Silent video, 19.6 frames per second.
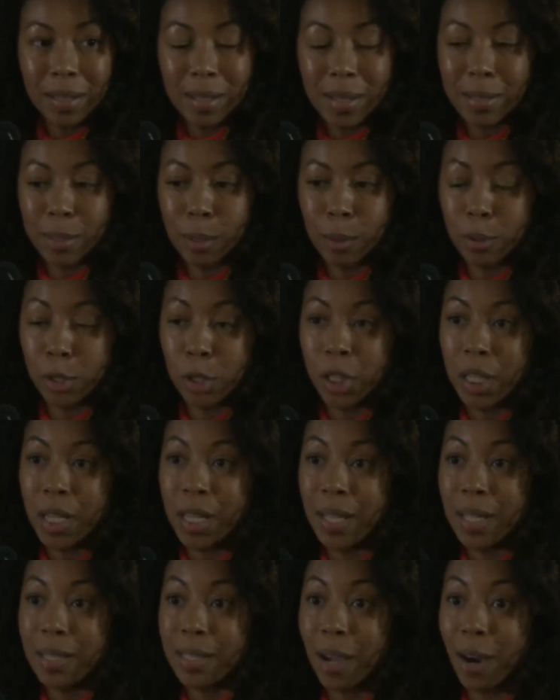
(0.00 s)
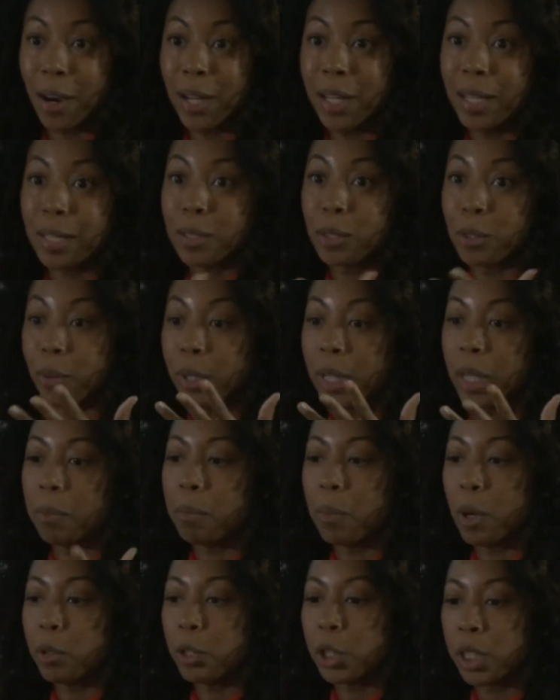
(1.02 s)
So she is our history
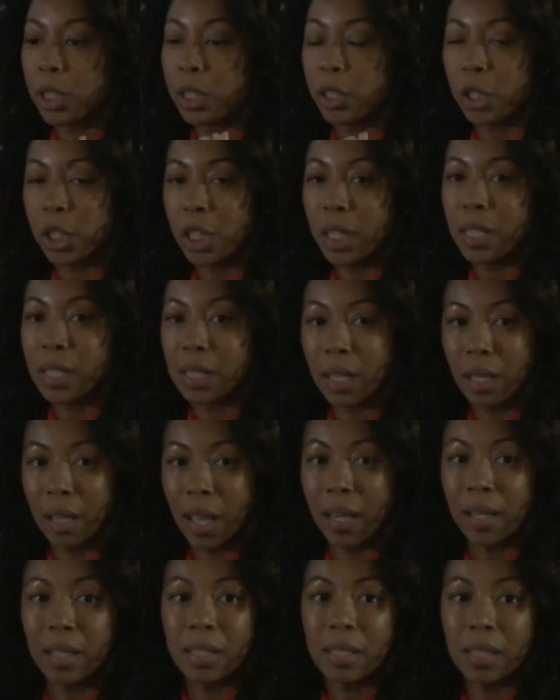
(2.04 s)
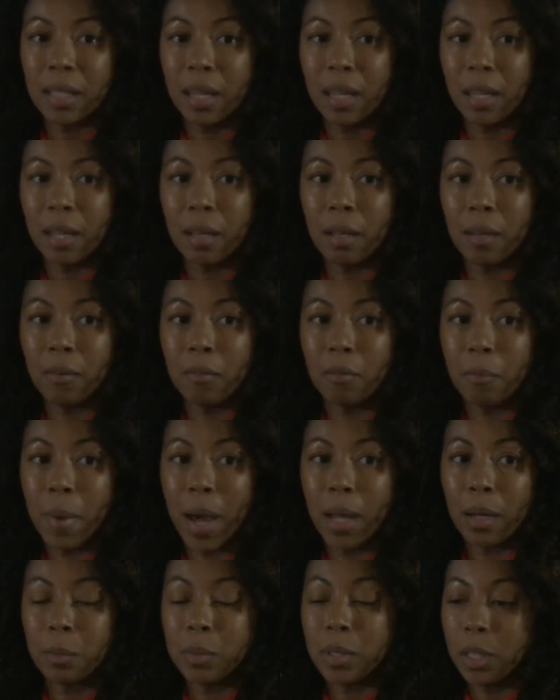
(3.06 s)
in motion. She is the legacy of
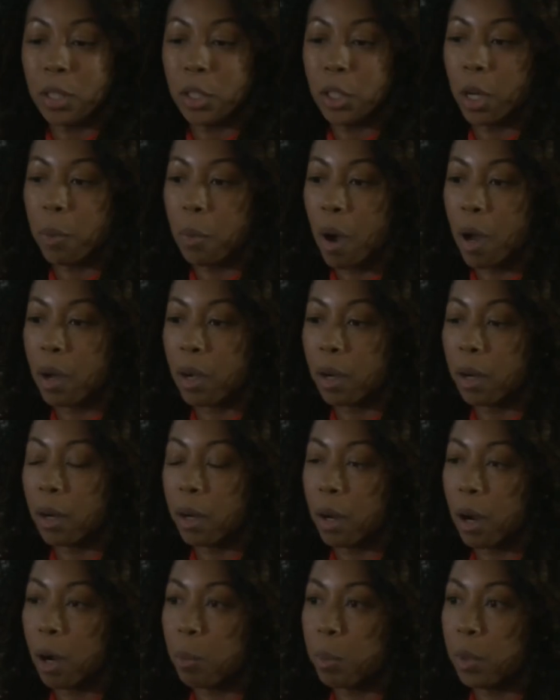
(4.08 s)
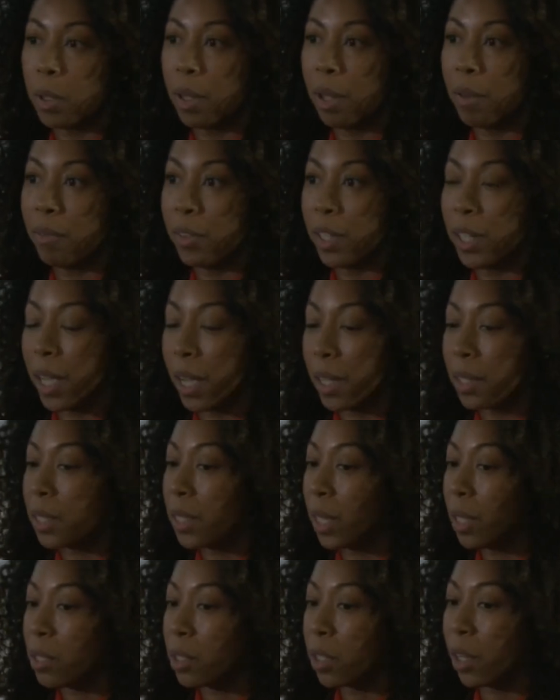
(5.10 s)
Madam C.J. Walker, our beloved
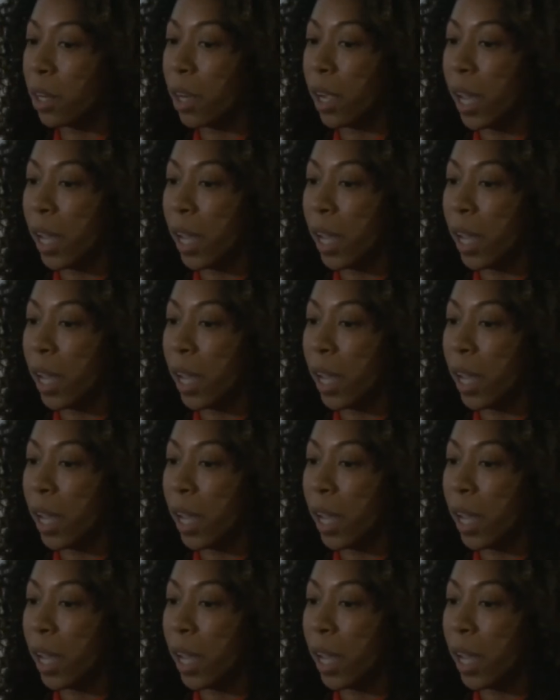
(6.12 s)
ancestor.